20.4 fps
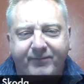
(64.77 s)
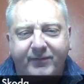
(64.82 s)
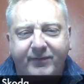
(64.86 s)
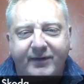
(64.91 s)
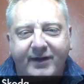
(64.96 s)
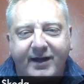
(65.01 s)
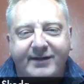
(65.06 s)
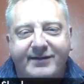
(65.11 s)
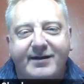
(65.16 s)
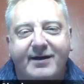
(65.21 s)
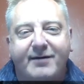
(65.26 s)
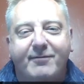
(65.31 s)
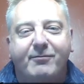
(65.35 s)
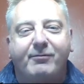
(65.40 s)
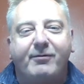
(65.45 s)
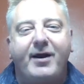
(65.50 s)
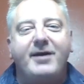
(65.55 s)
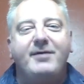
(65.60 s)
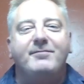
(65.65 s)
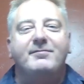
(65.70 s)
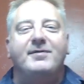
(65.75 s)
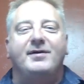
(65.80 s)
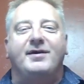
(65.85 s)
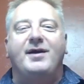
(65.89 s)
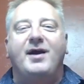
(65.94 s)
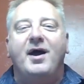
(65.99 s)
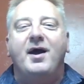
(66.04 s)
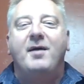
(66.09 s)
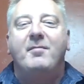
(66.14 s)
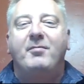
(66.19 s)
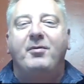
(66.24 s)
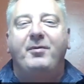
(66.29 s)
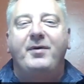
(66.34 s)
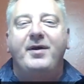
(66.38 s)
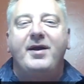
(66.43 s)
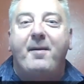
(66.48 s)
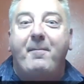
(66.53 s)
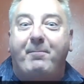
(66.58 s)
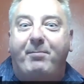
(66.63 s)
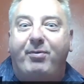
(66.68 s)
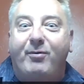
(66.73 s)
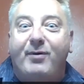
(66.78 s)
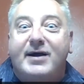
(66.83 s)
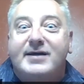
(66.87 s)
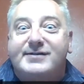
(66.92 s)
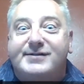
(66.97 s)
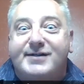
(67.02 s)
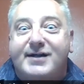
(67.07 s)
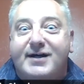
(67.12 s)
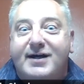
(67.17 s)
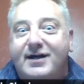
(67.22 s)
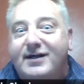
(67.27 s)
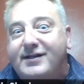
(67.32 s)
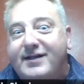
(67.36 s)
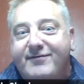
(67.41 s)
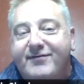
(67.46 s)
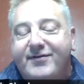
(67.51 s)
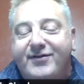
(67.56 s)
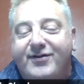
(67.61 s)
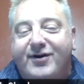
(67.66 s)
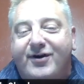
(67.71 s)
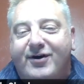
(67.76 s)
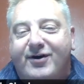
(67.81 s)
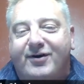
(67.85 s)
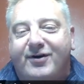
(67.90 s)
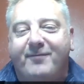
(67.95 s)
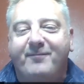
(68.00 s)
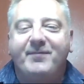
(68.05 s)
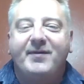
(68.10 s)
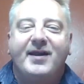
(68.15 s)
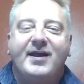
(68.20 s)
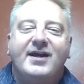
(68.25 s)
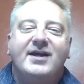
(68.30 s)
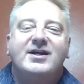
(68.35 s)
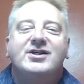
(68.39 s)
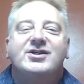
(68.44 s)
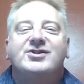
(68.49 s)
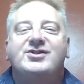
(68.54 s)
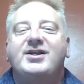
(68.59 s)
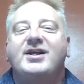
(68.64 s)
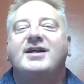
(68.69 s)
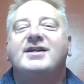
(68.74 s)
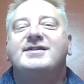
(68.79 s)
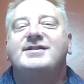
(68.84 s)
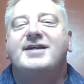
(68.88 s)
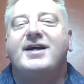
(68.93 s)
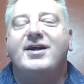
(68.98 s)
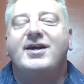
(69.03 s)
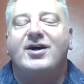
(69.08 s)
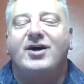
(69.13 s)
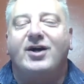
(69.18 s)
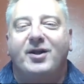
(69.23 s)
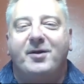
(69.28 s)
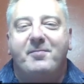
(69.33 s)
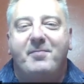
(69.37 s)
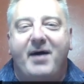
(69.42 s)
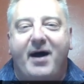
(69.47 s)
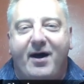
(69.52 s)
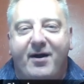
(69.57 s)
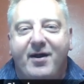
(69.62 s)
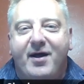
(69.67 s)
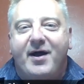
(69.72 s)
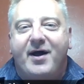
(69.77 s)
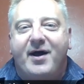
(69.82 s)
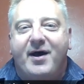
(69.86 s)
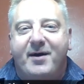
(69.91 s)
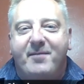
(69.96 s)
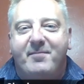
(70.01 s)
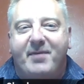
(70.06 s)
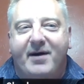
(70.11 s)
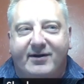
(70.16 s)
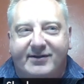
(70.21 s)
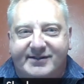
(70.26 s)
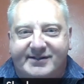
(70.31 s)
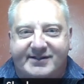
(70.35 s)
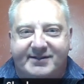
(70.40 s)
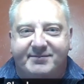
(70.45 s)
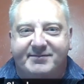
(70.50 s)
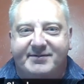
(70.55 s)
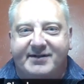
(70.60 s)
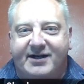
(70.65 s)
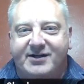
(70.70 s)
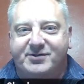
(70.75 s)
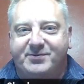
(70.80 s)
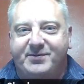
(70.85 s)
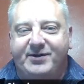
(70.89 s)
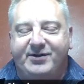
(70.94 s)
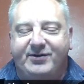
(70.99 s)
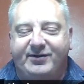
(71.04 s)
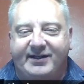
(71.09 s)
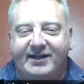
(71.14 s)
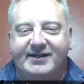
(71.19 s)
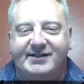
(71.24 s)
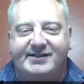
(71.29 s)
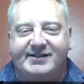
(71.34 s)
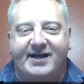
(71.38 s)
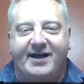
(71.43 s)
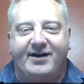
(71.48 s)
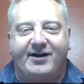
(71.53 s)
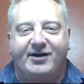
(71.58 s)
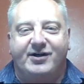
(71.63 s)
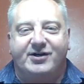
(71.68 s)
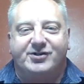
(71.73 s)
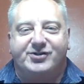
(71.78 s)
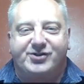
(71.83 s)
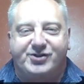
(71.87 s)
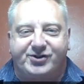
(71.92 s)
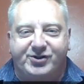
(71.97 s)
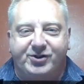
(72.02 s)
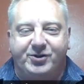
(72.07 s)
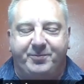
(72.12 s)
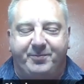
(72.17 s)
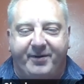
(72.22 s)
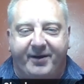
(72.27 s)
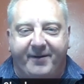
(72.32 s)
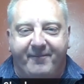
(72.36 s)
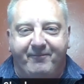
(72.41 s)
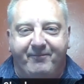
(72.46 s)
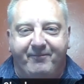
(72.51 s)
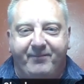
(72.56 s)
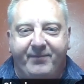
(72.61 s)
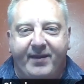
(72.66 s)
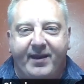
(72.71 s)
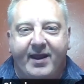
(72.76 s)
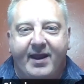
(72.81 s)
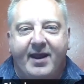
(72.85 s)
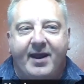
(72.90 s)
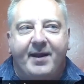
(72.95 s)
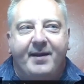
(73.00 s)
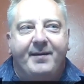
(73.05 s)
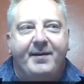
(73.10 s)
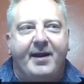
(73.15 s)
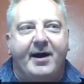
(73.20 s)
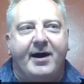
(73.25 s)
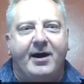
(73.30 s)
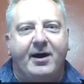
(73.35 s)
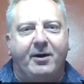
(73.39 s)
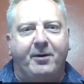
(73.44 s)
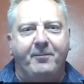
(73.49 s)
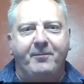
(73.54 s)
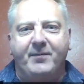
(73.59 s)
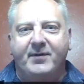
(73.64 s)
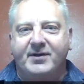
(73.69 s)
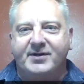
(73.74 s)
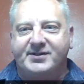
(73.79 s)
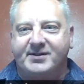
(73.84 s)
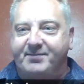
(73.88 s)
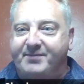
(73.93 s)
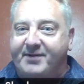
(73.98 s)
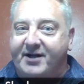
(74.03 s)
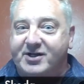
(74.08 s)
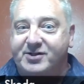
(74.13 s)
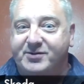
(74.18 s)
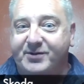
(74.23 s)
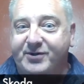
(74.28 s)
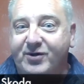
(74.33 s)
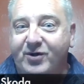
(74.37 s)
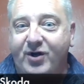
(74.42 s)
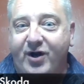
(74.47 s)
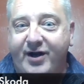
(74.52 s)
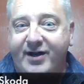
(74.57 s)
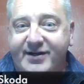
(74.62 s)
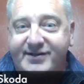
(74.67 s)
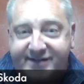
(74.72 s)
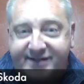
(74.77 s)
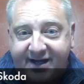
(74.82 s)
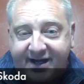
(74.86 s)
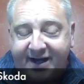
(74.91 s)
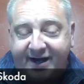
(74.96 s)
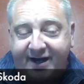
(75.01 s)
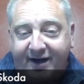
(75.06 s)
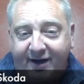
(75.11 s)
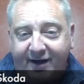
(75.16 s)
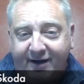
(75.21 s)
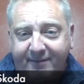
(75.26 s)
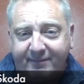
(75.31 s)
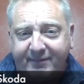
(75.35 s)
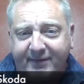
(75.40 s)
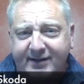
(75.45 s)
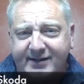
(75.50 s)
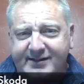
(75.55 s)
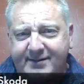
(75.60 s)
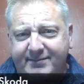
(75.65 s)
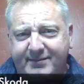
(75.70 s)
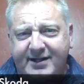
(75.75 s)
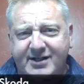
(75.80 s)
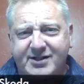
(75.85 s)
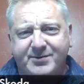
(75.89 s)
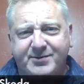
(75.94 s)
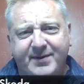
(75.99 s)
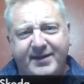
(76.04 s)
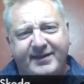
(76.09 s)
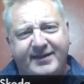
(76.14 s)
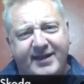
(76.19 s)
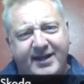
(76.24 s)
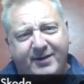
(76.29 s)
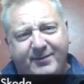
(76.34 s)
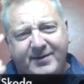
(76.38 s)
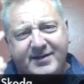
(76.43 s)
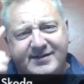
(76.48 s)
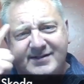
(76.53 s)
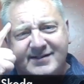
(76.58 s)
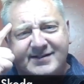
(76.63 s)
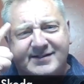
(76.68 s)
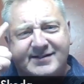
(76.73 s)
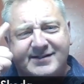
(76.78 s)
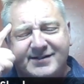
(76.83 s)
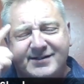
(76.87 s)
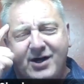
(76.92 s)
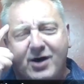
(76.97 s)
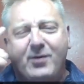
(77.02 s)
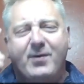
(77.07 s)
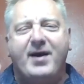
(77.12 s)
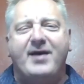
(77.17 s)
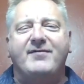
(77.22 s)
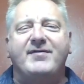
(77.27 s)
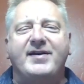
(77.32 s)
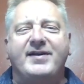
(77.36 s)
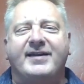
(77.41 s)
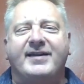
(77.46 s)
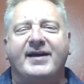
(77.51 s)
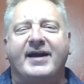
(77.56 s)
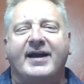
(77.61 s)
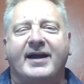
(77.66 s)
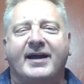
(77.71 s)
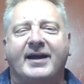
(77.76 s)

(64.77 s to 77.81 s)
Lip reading: Ain't that right? Maria Pereza Leventhal, she can tell you all about sometimes we do things that are stupid. Now, sometimes we do it on a dare, and sometimes we think we just know everything.